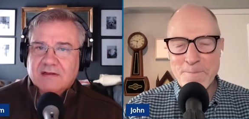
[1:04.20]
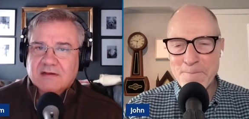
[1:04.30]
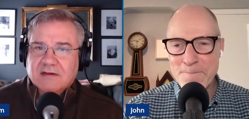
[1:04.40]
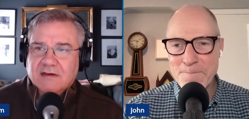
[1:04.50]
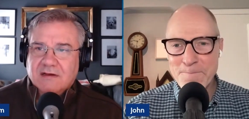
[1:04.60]

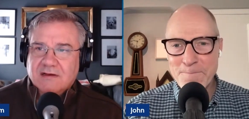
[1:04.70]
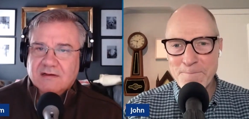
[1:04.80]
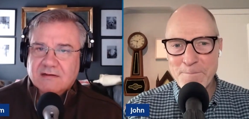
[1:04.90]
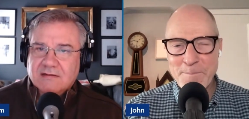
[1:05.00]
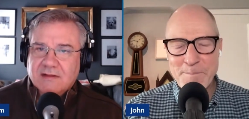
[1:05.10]

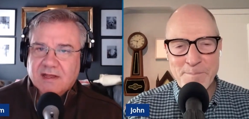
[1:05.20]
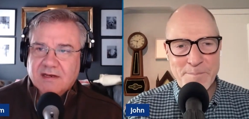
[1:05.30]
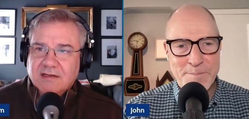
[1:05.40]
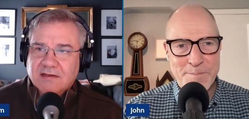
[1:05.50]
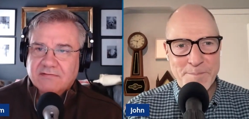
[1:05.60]
Speaker 1: uh, any
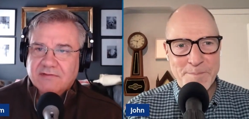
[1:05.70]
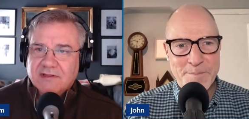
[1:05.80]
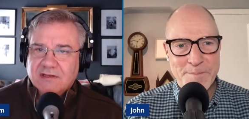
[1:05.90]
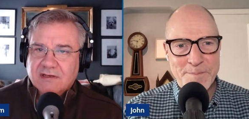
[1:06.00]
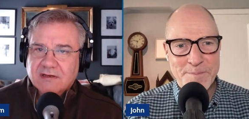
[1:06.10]
of the
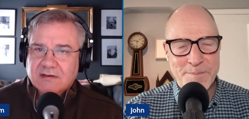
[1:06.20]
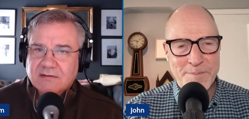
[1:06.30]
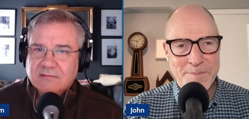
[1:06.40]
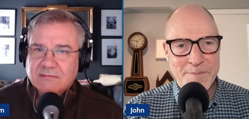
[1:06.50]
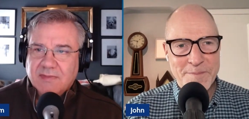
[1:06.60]
uh,
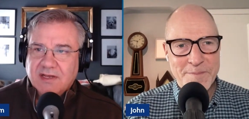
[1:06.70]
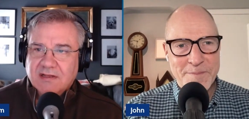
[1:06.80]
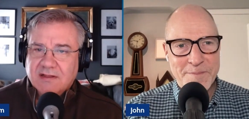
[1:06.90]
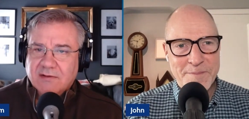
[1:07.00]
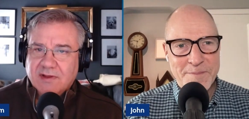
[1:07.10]
media that
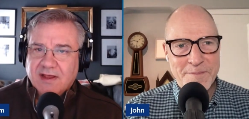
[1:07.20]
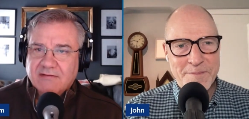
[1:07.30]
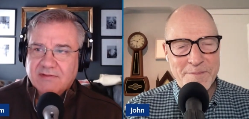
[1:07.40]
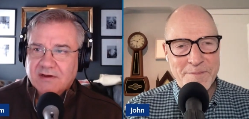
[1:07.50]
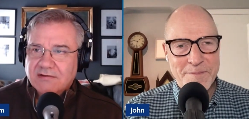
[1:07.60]
we have
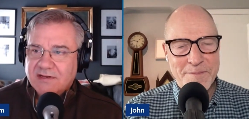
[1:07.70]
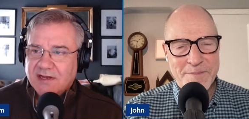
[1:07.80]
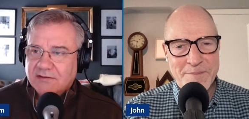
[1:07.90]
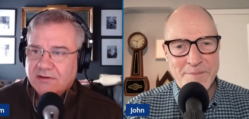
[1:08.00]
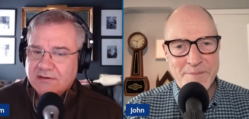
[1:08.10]
there and
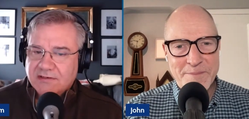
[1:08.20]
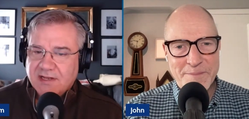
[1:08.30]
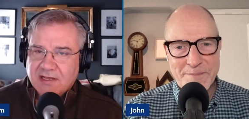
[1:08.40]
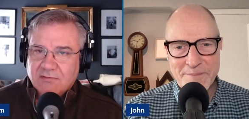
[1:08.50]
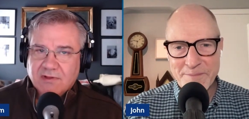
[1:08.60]
download it and take it
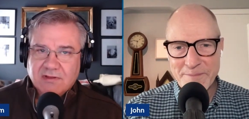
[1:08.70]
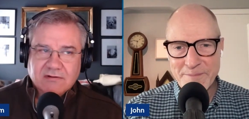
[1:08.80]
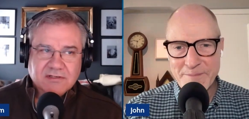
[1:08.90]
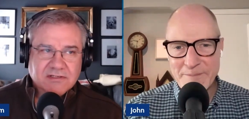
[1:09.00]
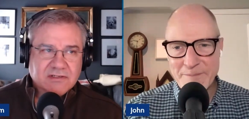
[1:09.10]
with you, or
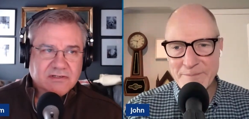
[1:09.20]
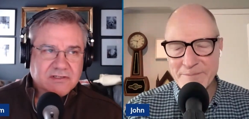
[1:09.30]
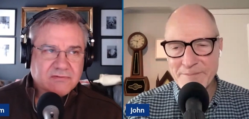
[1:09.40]
just listen